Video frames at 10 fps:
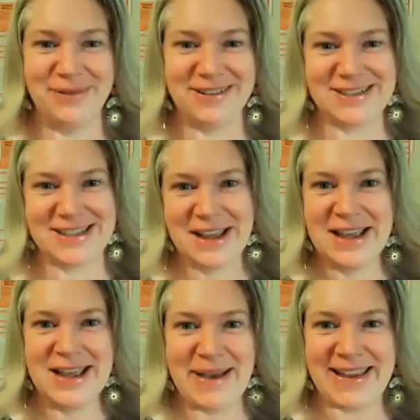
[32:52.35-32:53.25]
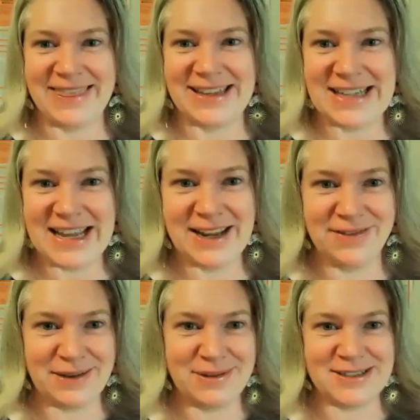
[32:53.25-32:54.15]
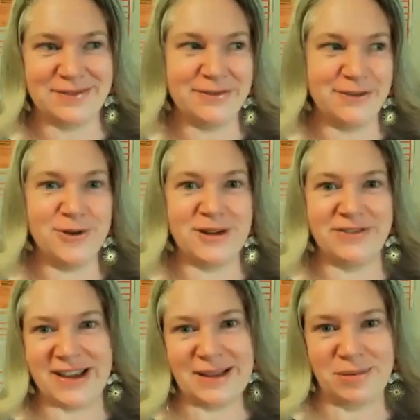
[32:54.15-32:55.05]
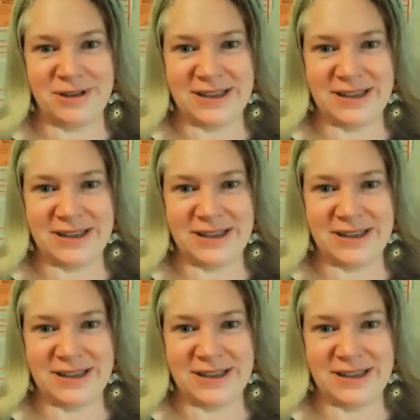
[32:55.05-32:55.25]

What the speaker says: Whereas back in the day, if there wasn't food available